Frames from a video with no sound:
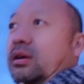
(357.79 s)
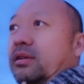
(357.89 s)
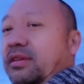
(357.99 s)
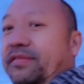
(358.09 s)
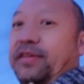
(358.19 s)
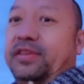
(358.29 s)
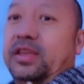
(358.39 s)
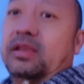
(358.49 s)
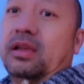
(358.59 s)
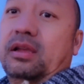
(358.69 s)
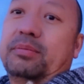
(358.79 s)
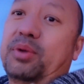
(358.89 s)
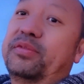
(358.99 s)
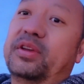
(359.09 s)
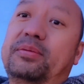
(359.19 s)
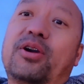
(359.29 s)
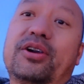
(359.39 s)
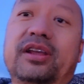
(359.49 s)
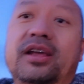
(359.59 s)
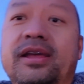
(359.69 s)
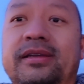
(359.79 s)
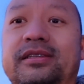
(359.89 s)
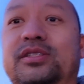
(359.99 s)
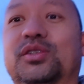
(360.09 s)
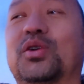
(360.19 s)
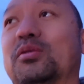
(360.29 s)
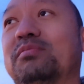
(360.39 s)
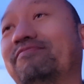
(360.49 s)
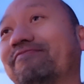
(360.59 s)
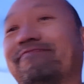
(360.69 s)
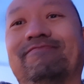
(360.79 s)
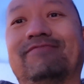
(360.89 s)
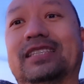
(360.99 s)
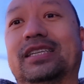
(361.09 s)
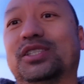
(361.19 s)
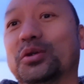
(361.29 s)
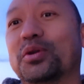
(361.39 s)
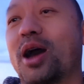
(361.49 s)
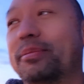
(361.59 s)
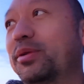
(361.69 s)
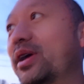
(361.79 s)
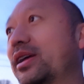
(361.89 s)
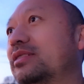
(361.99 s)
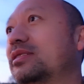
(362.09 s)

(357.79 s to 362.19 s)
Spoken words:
the 50th birthday party. So due to copyright